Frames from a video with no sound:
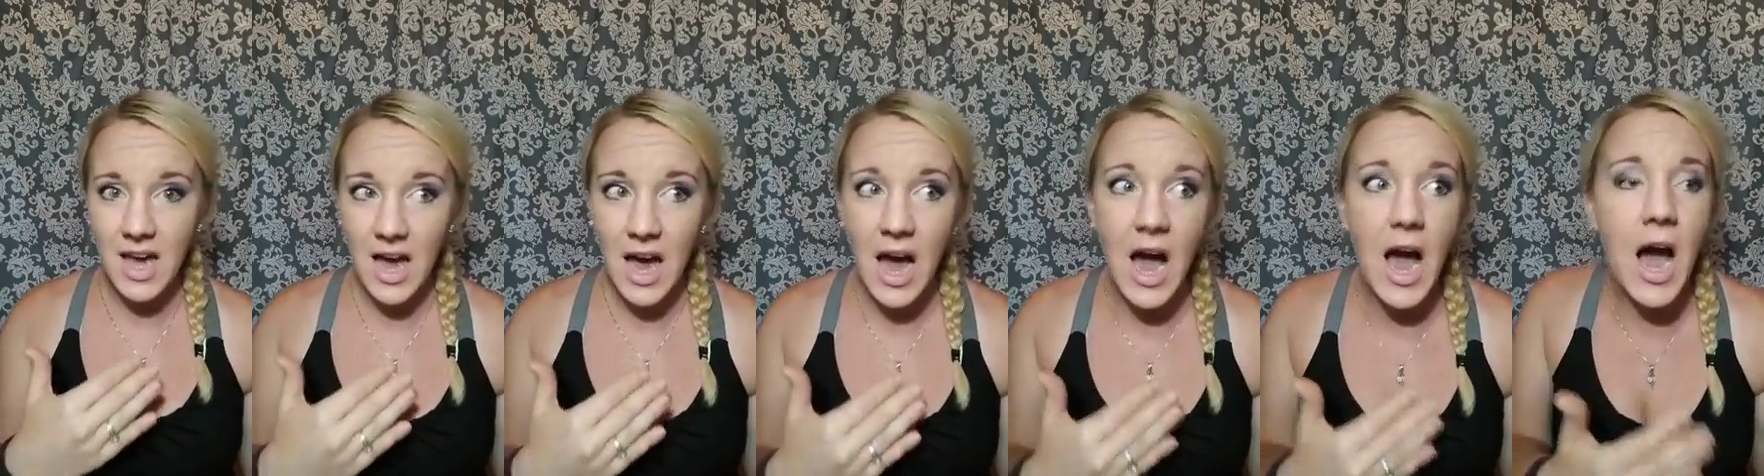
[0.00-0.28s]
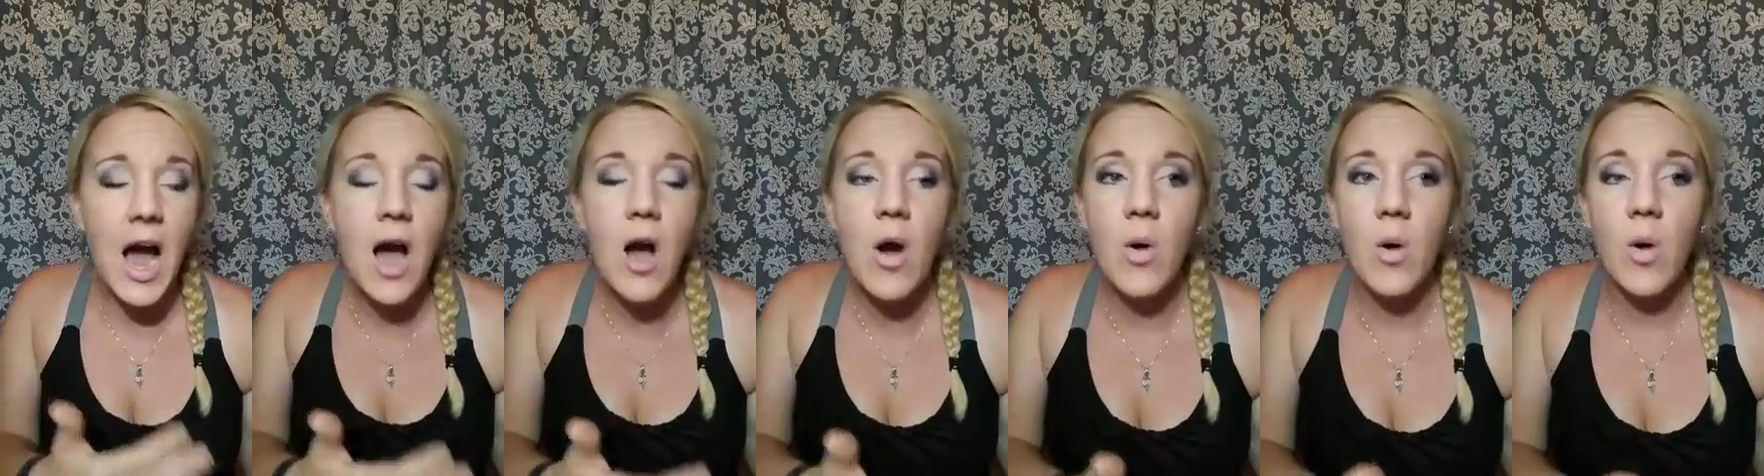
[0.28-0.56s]

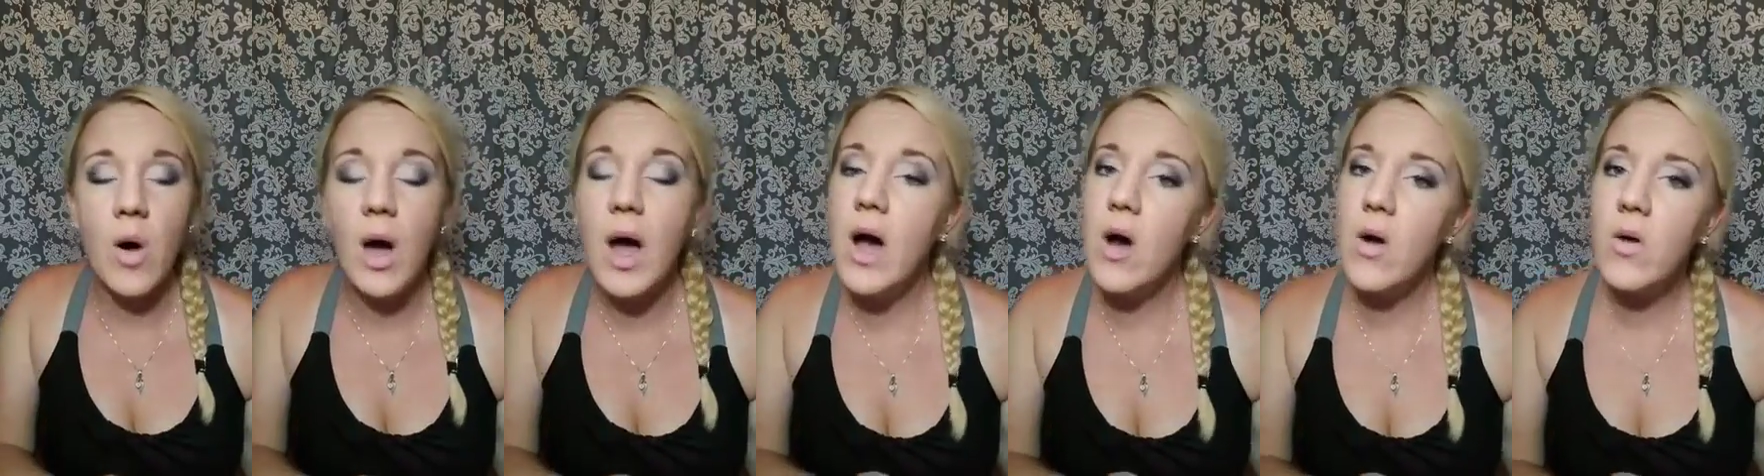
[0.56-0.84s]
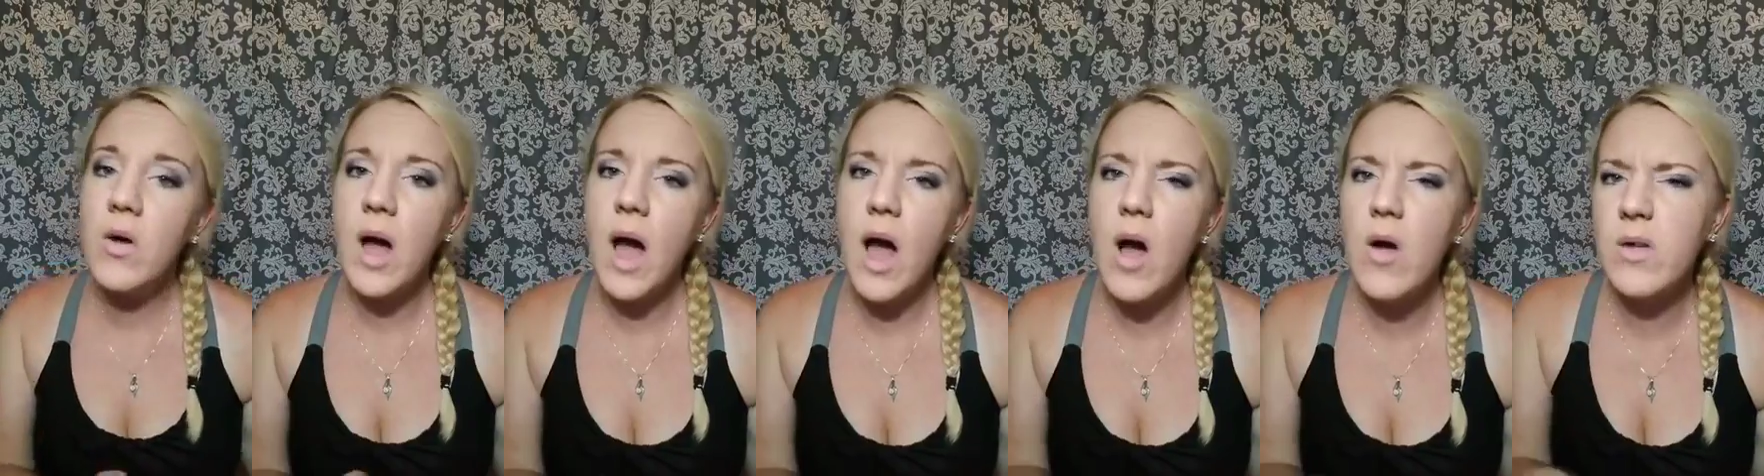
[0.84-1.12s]
how?
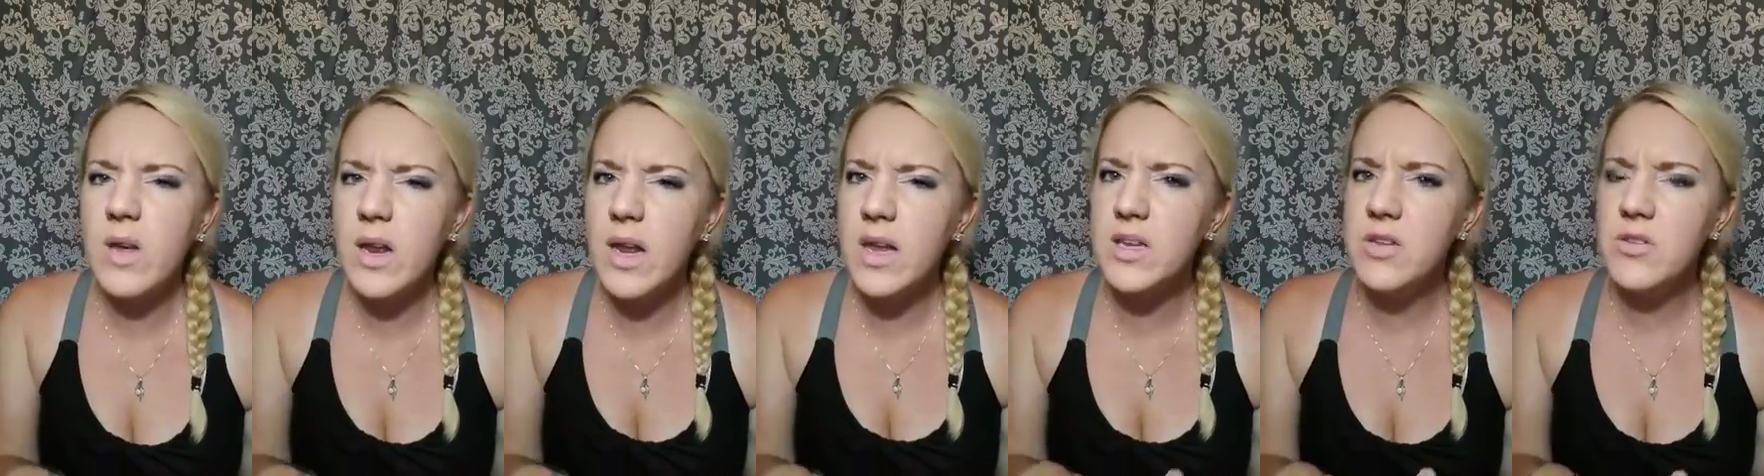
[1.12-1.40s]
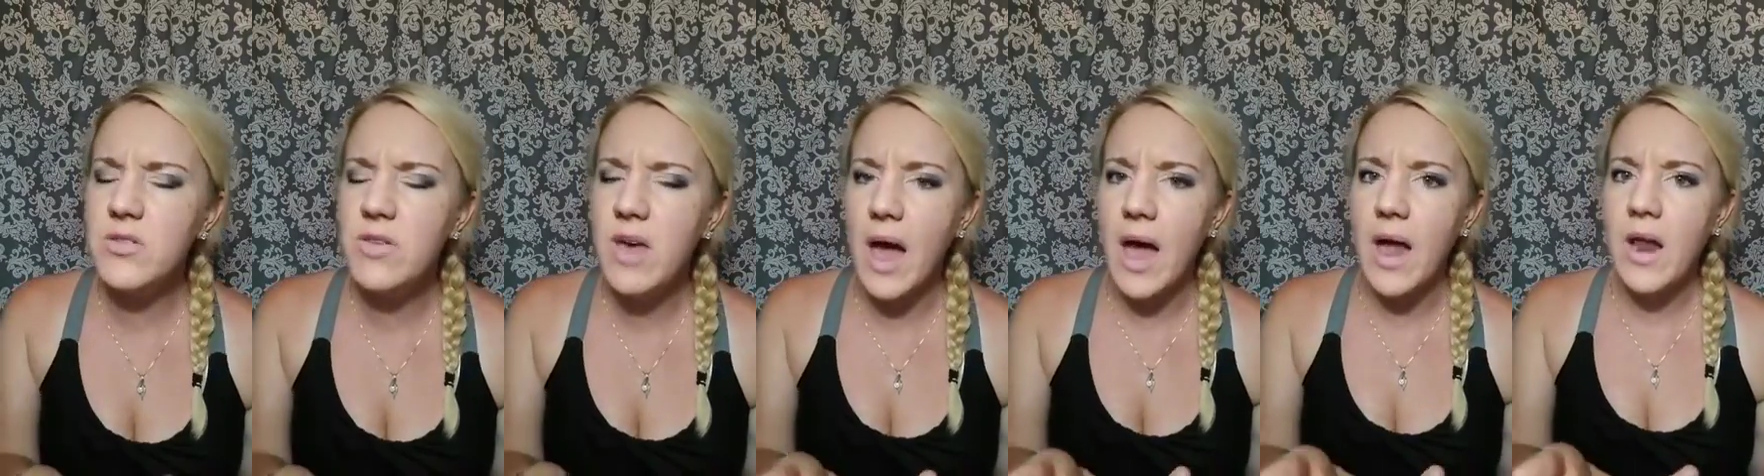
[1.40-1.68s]
How can I
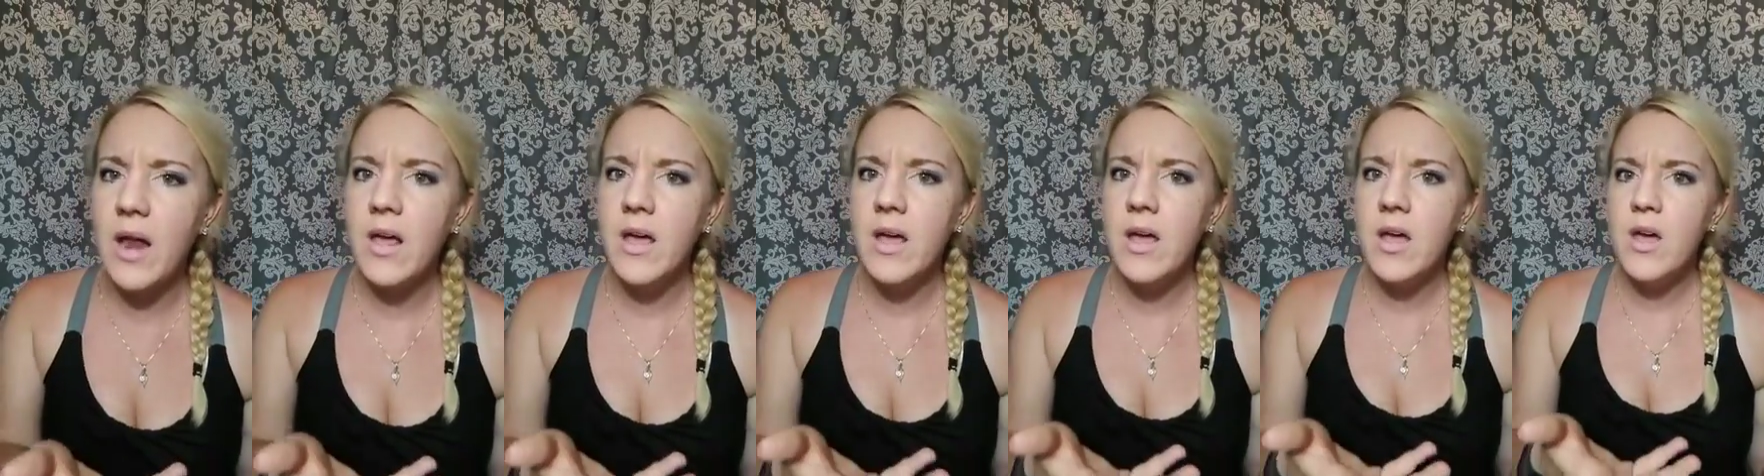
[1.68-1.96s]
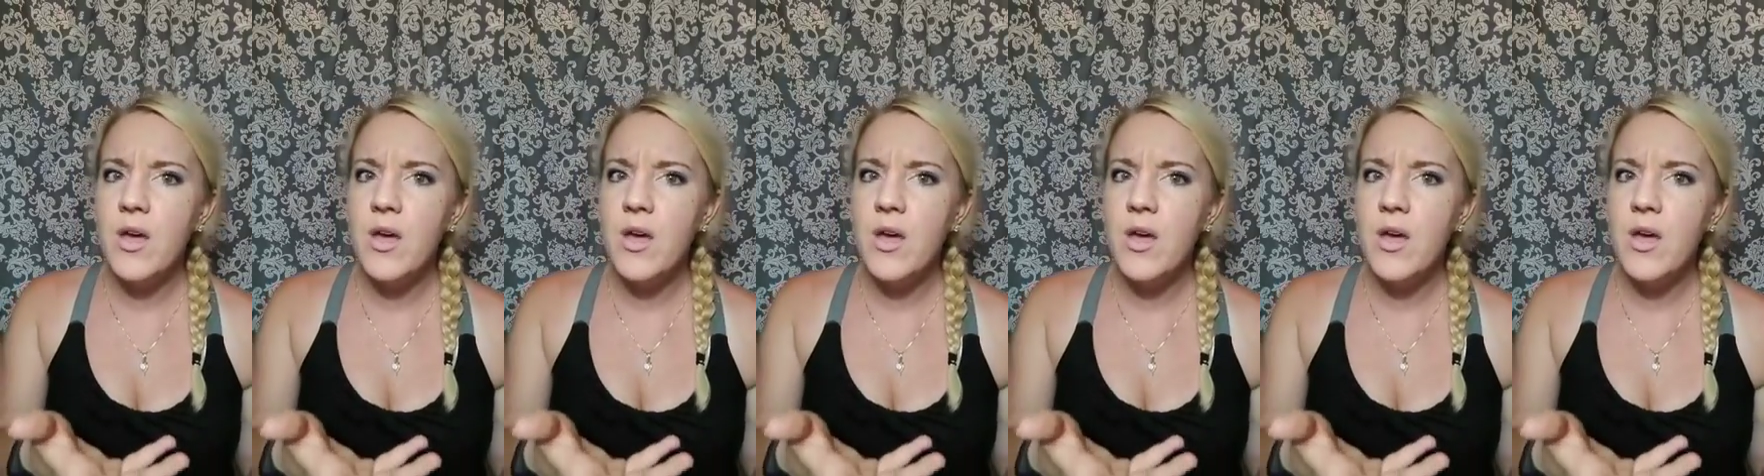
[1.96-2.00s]
do that?